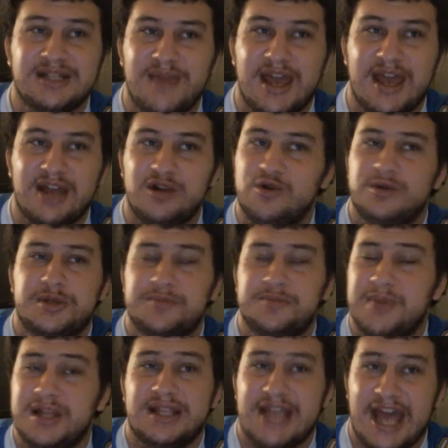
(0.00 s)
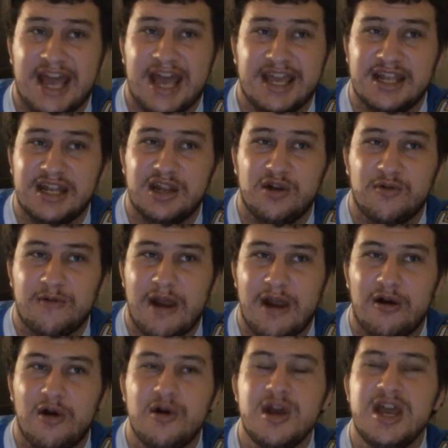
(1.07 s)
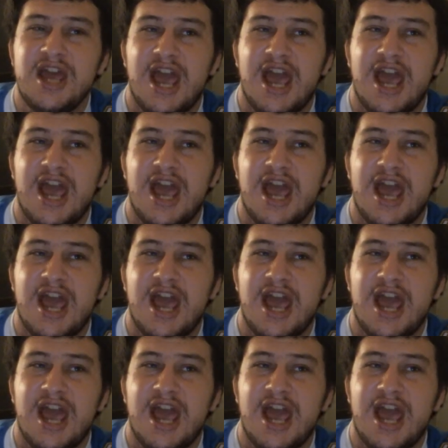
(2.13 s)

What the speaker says: man who's been attacking Eddie Guerrero,